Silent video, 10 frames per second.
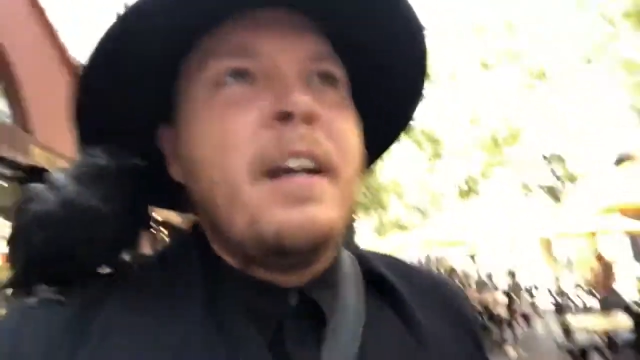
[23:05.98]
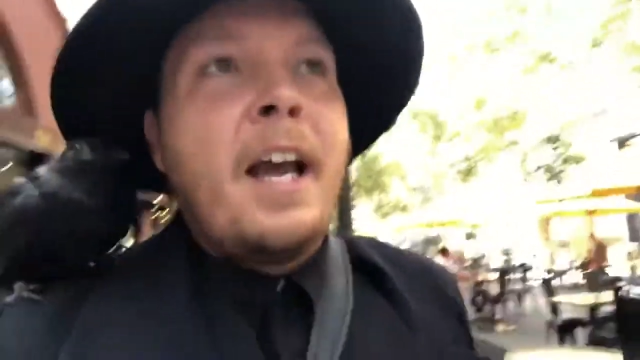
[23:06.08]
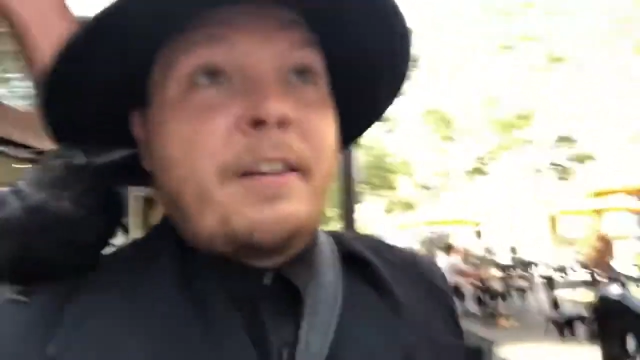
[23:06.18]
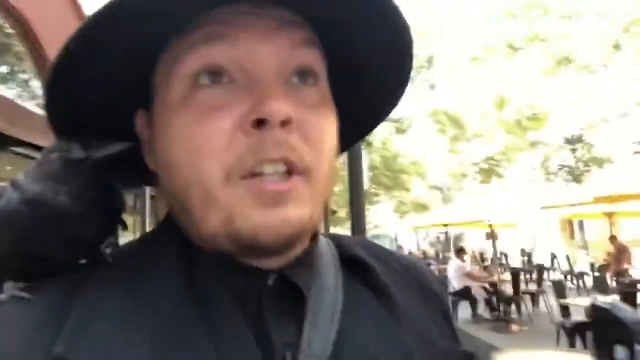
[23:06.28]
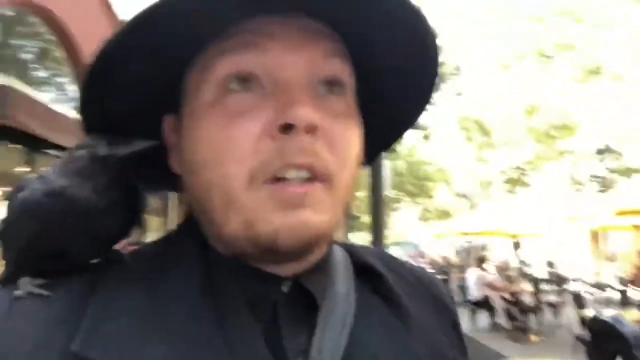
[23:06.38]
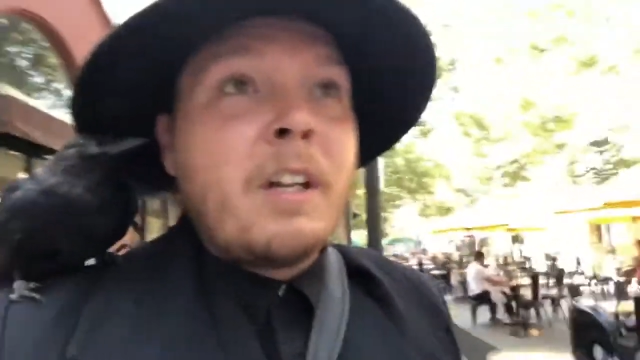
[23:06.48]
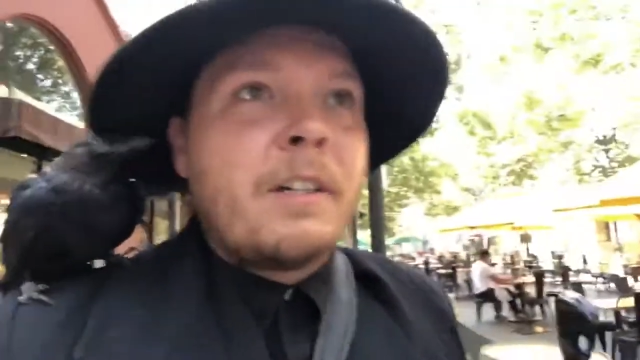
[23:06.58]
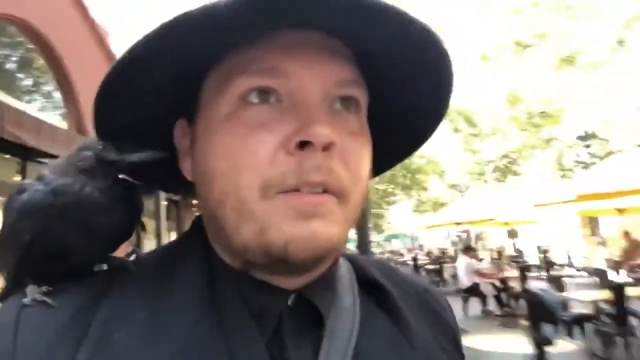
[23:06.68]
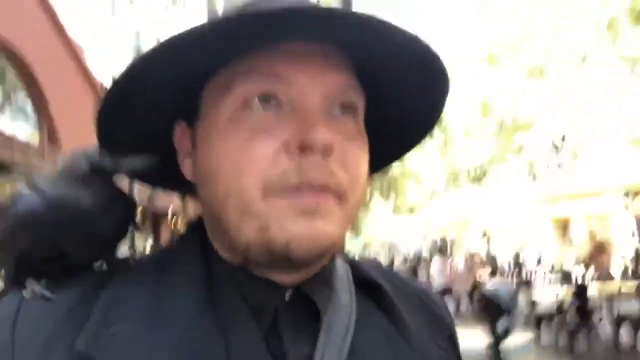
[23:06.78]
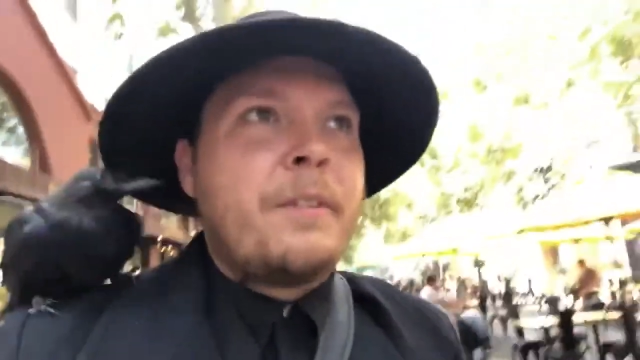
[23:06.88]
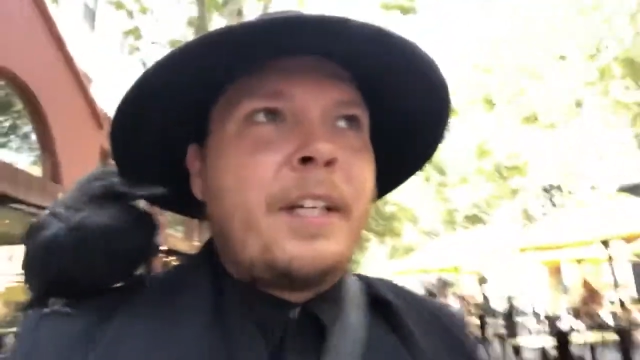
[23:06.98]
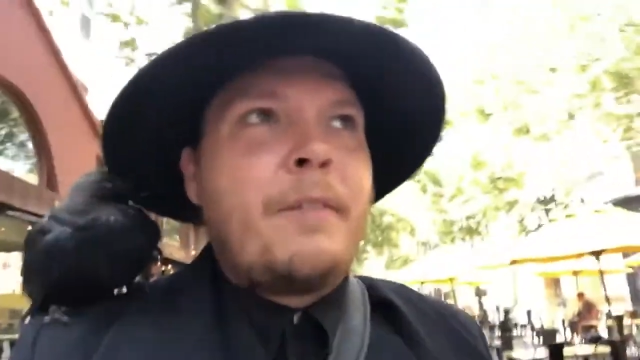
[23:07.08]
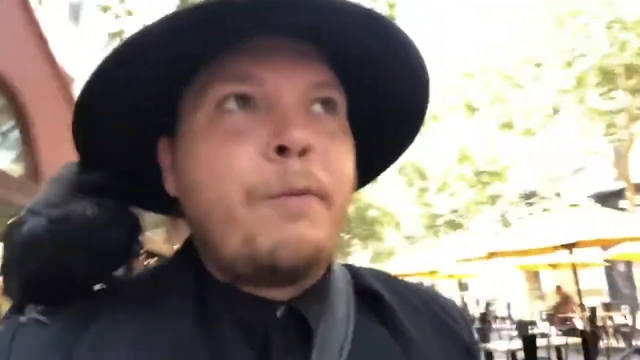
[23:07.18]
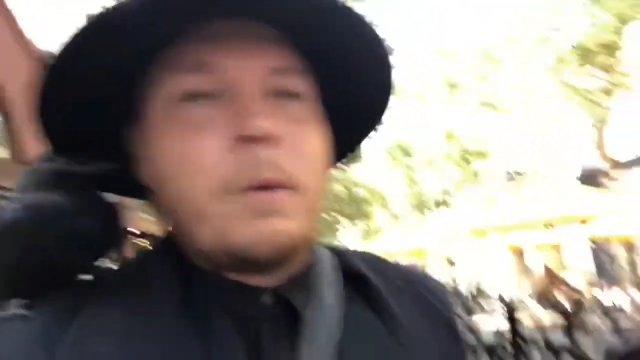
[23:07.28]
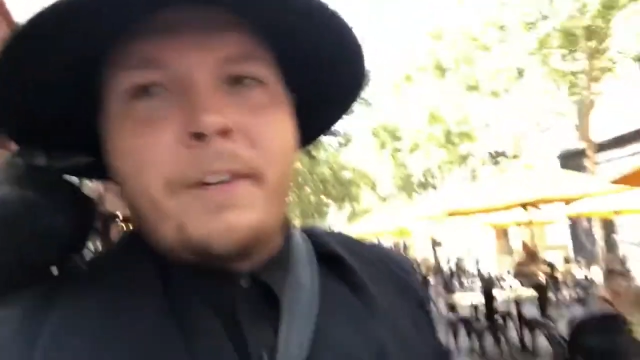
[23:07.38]
I saw a lot of those. It was like
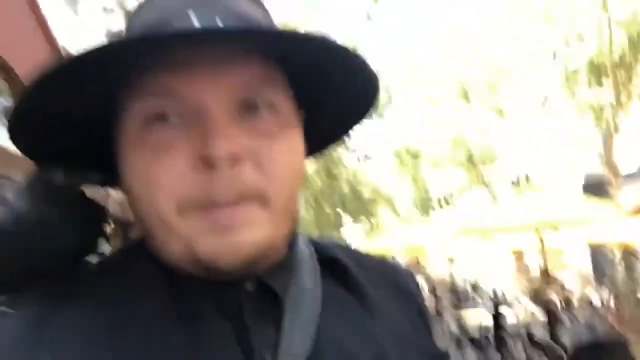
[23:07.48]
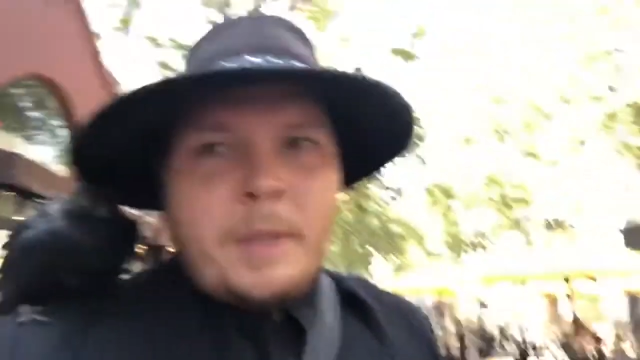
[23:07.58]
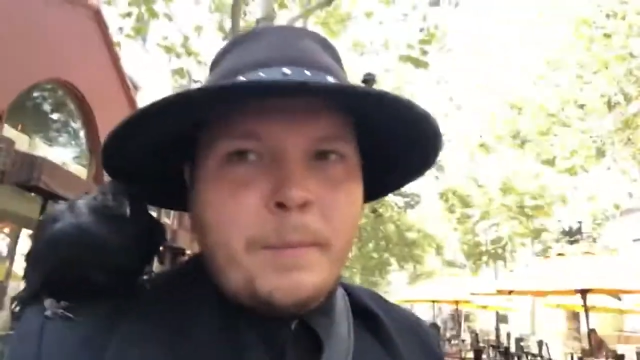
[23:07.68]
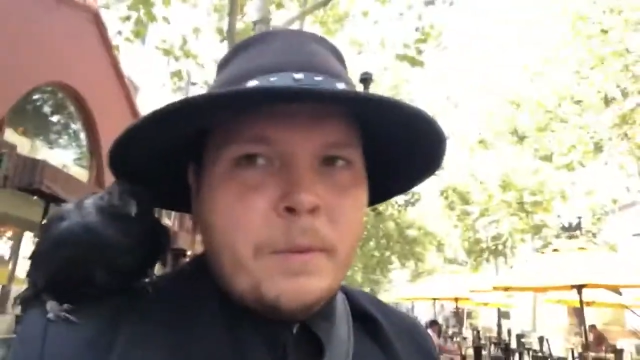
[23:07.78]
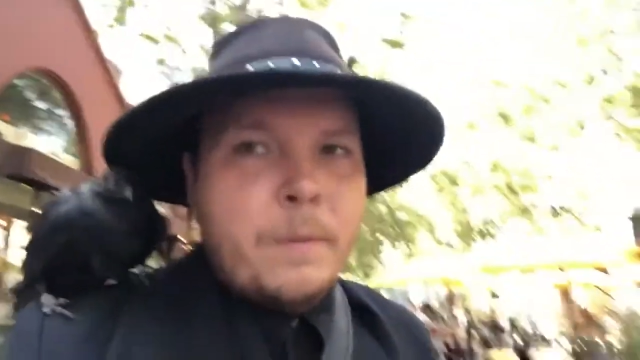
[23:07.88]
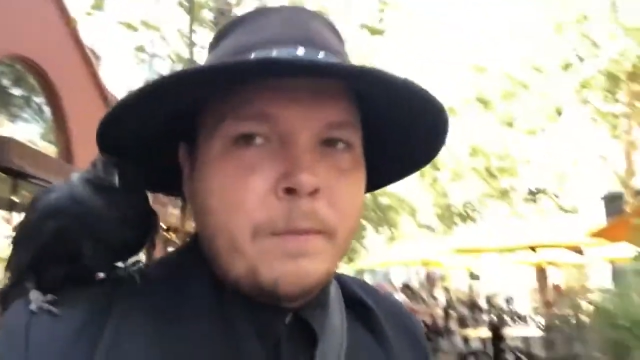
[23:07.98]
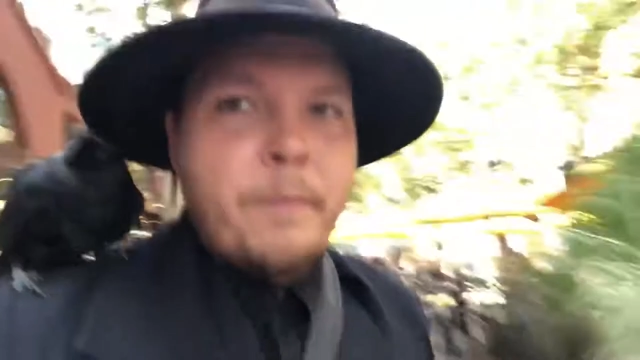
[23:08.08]
four or five people